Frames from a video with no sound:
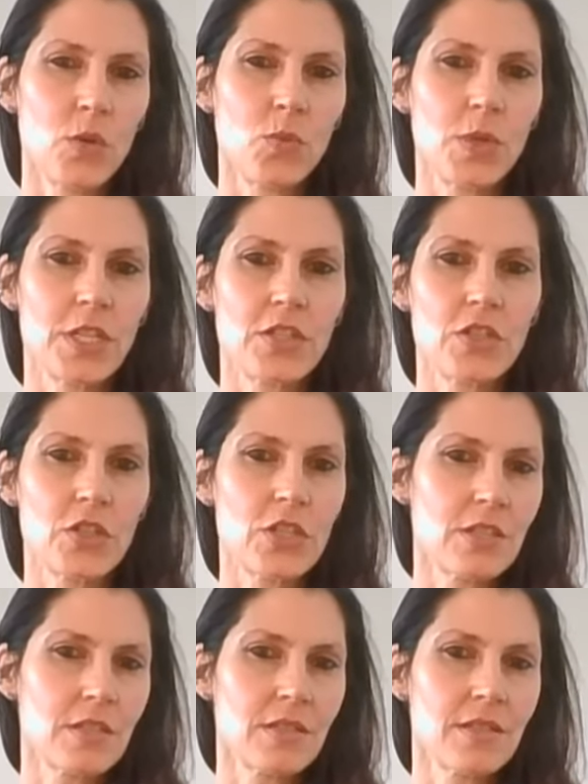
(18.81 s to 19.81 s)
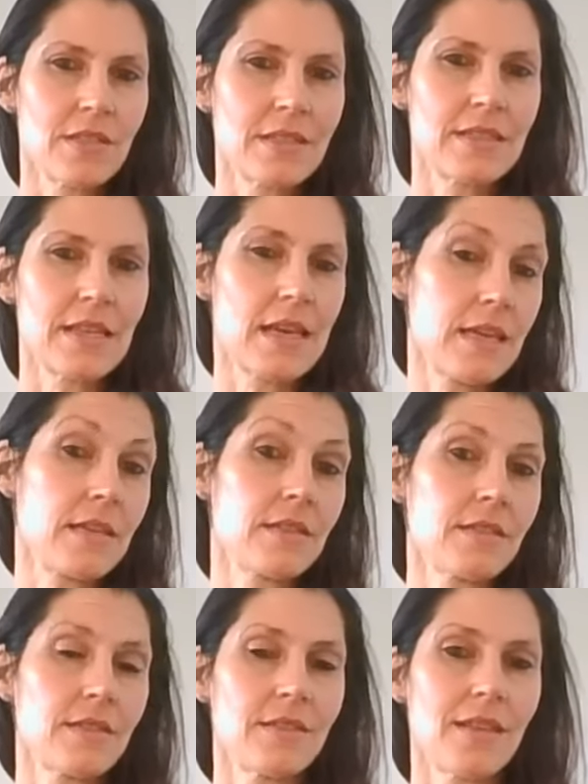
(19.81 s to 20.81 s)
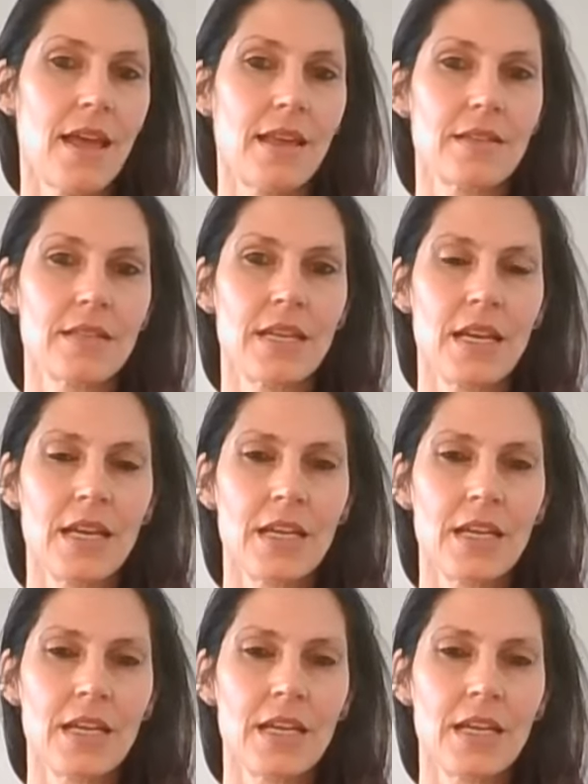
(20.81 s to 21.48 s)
which said that